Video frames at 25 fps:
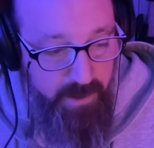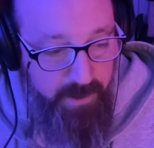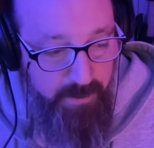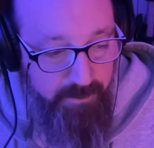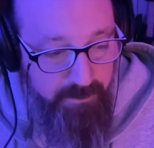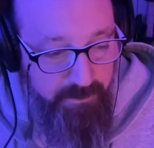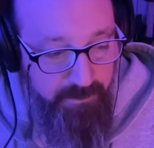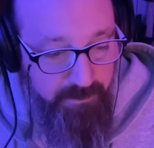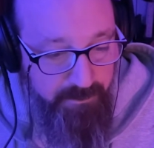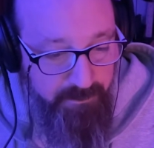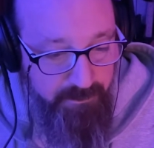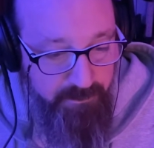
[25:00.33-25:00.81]

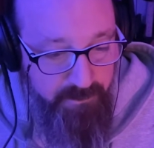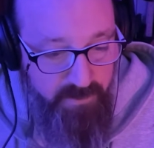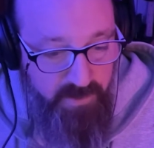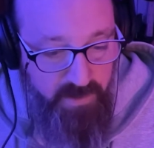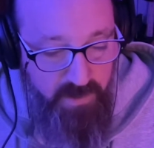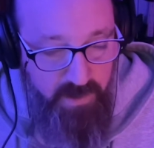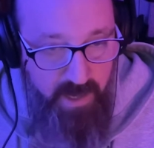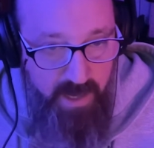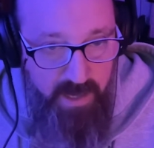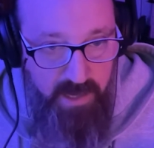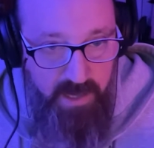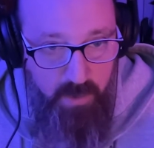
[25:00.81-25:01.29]
um,
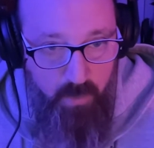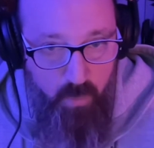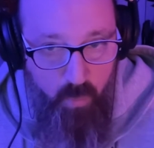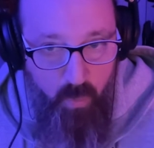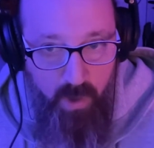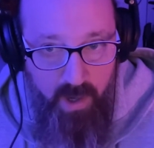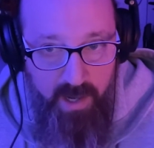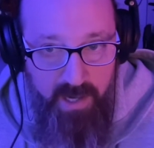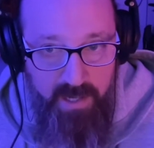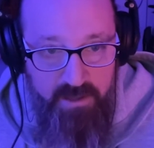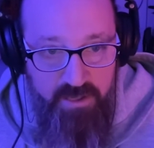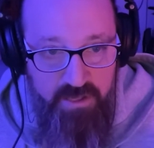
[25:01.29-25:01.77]
and he
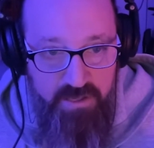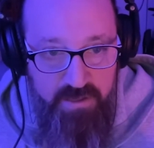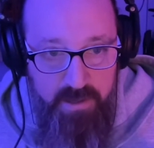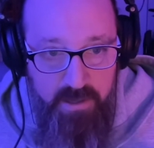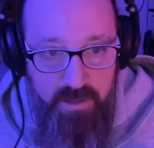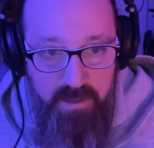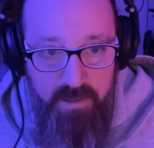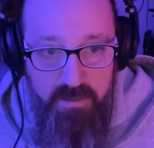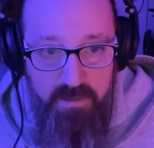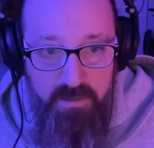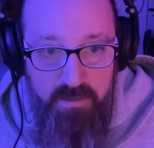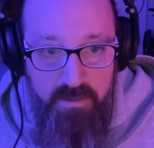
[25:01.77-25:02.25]
walks
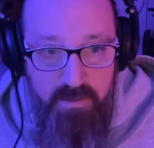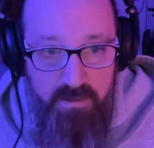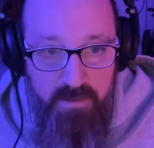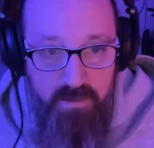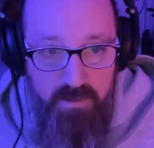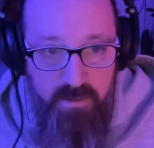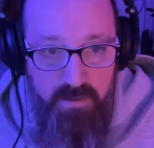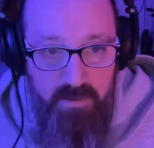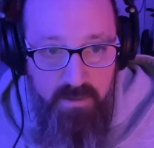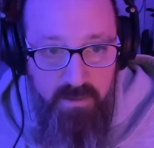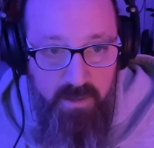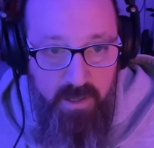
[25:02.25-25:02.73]
in
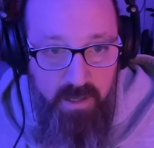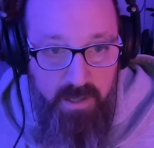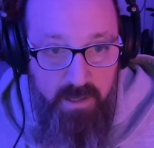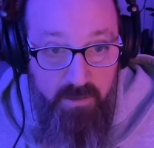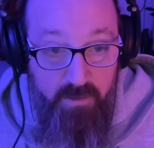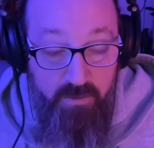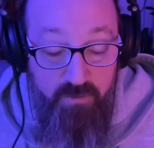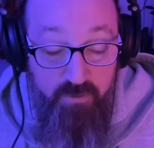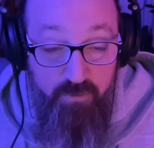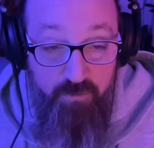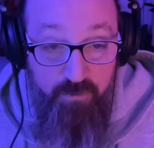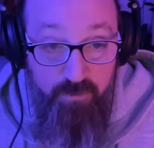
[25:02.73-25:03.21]
and he
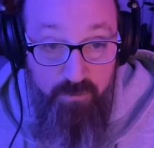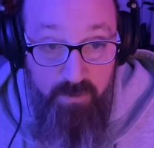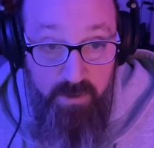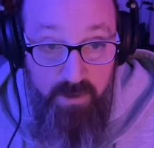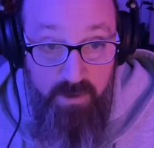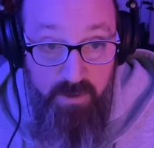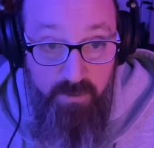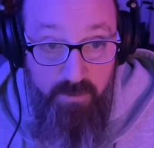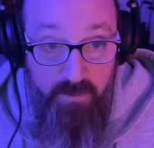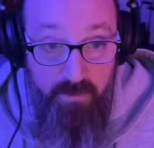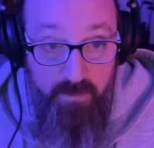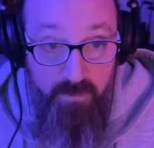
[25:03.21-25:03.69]
looks
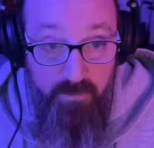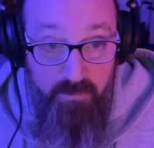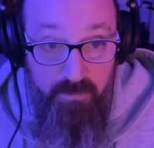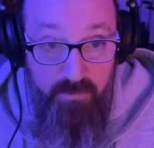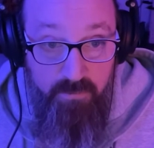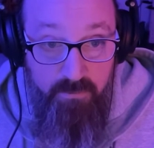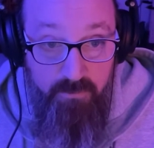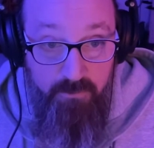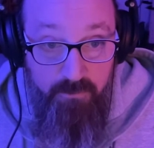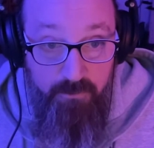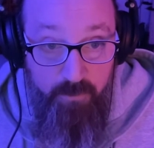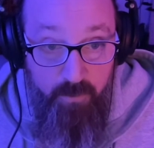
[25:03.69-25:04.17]
real
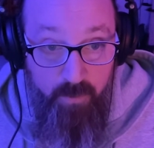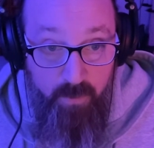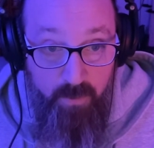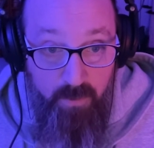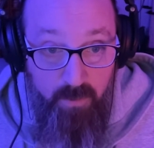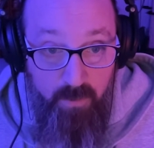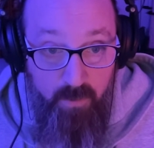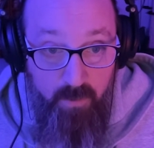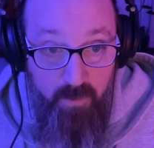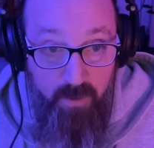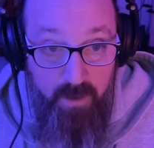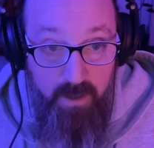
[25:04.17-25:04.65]

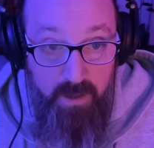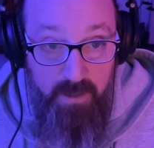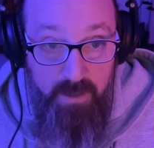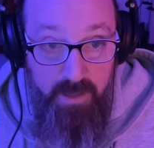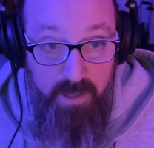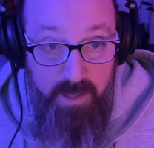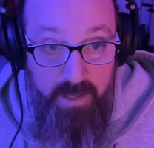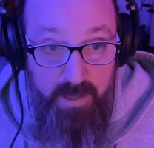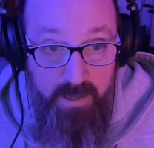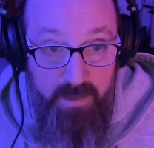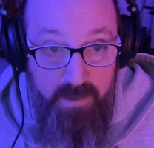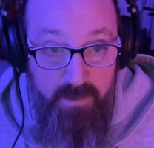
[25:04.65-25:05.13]
forlorn,
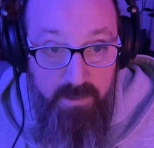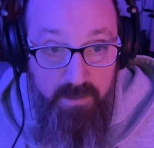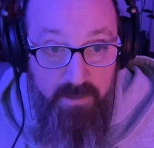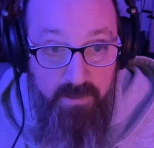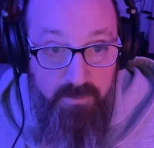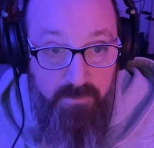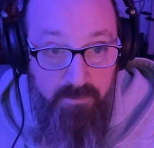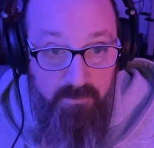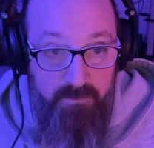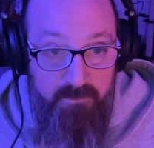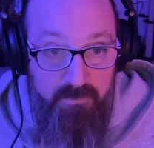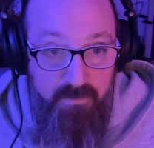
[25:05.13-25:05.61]
and
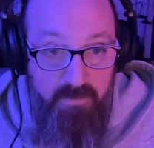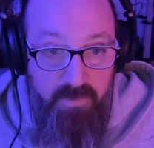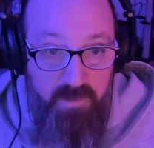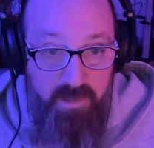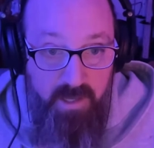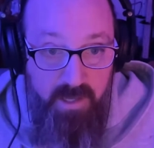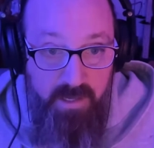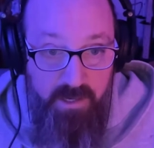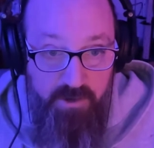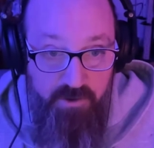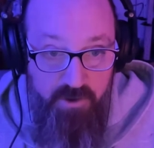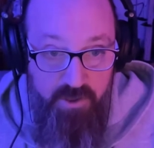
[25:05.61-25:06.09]

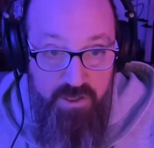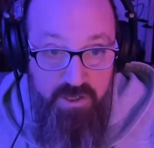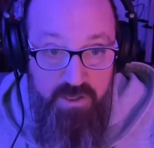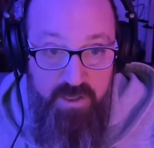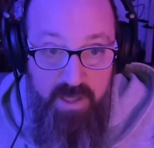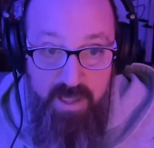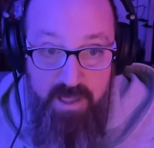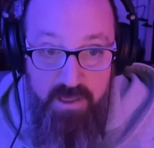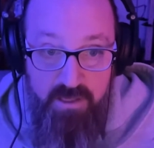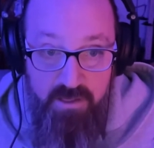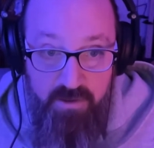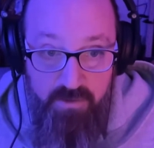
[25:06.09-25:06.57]
and he just
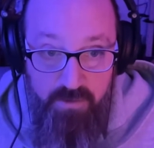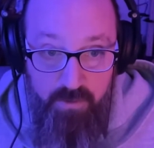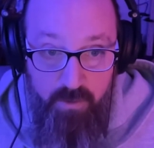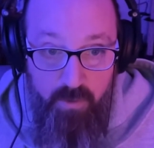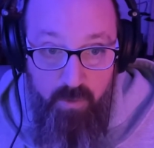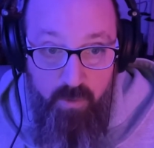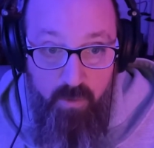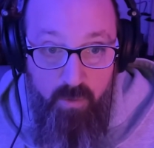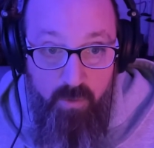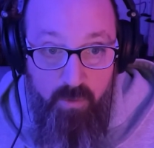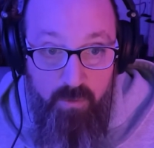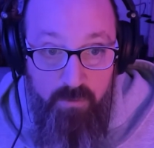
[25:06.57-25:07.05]
says to the
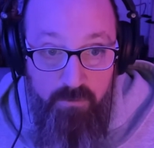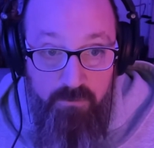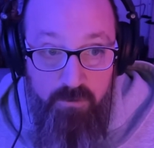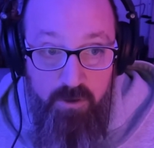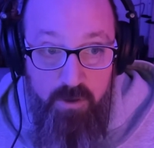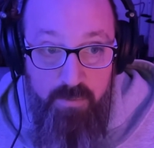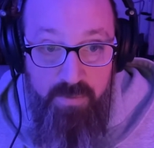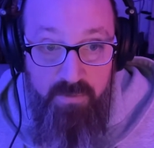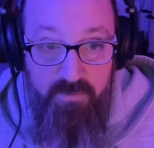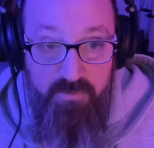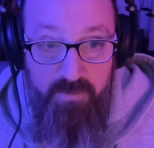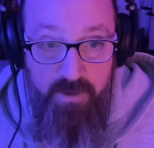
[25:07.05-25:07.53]
whole
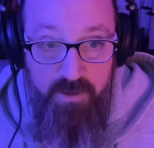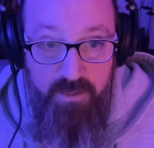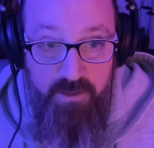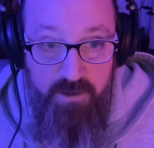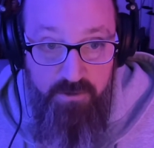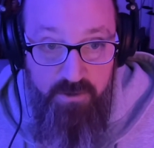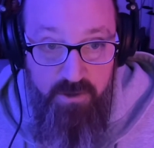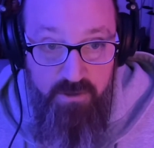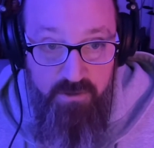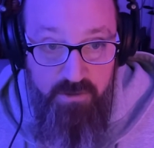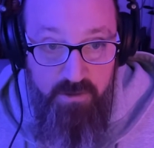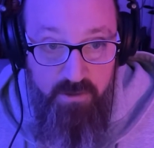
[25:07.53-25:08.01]
group of us,
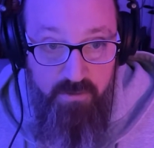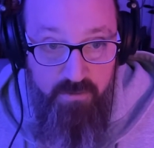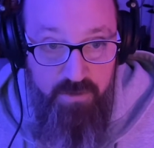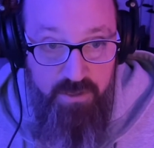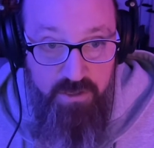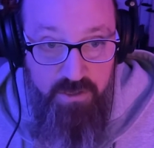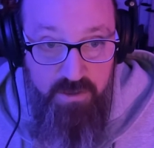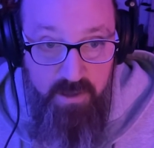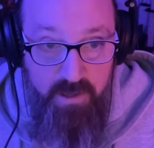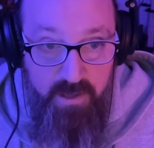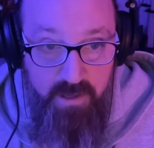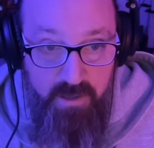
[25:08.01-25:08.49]
he just
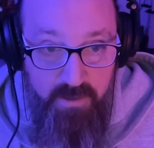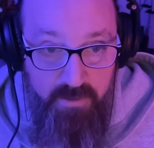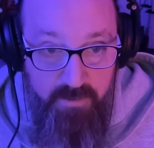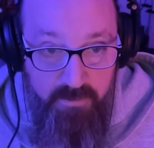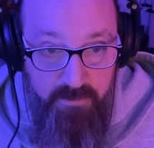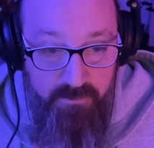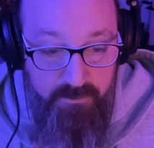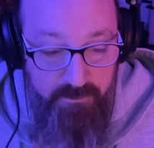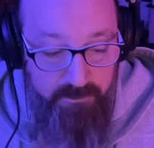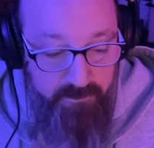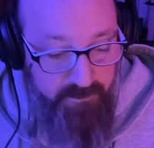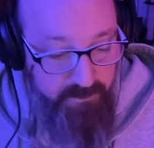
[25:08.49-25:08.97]
goes, uh,
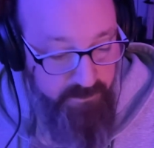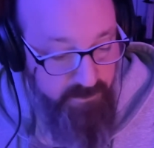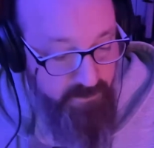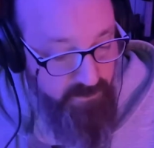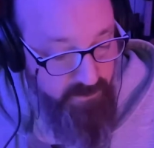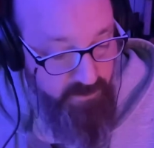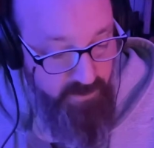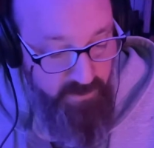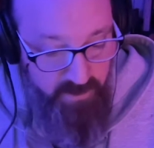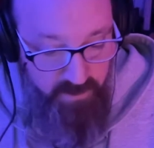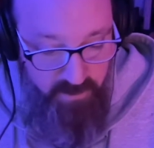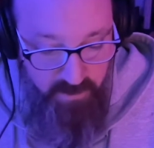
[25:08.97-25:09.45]

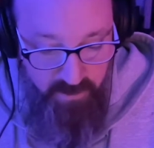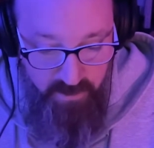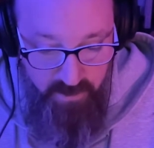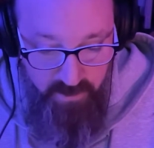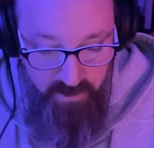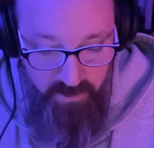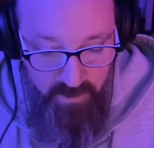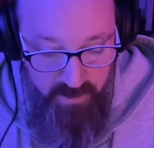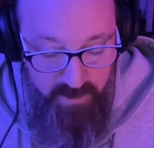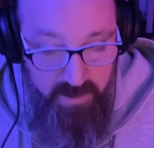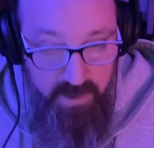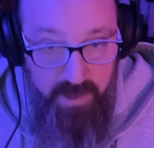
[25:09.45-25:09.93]

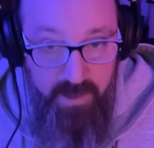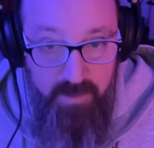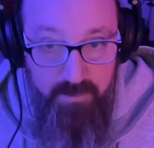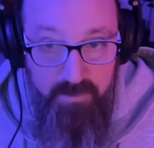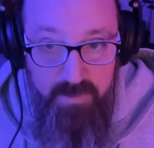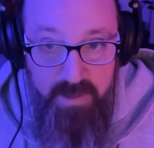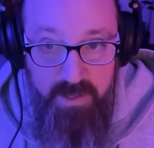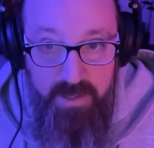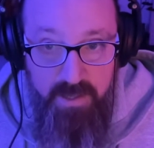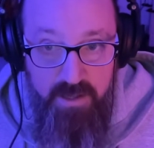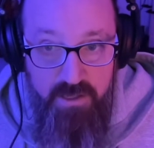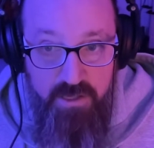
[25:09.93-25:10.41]

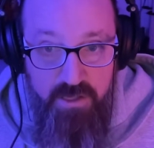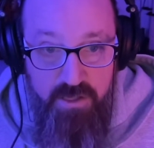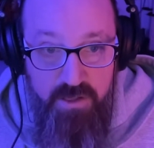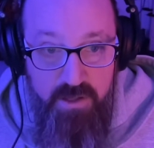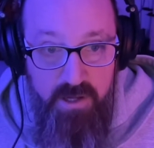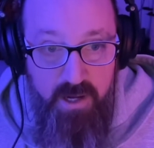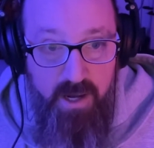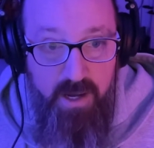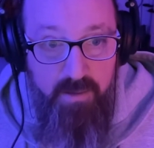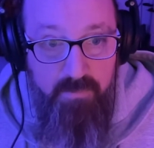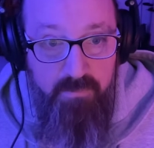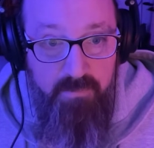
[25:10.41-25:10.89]
"Can't make it
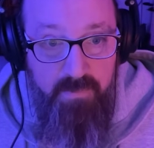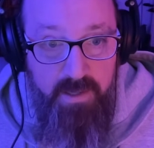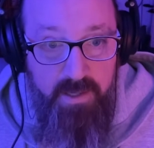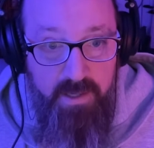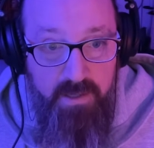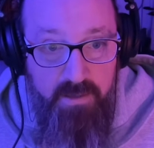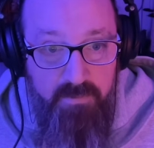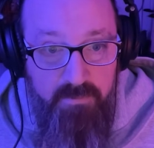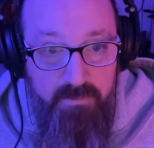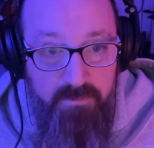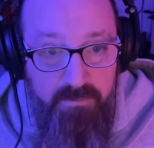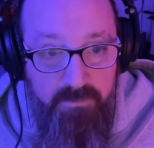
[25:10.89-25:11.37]
stop,
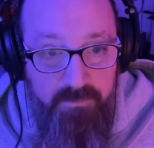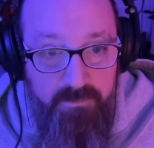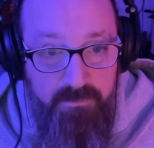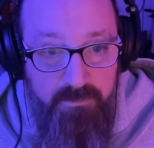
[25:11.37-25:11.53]
man.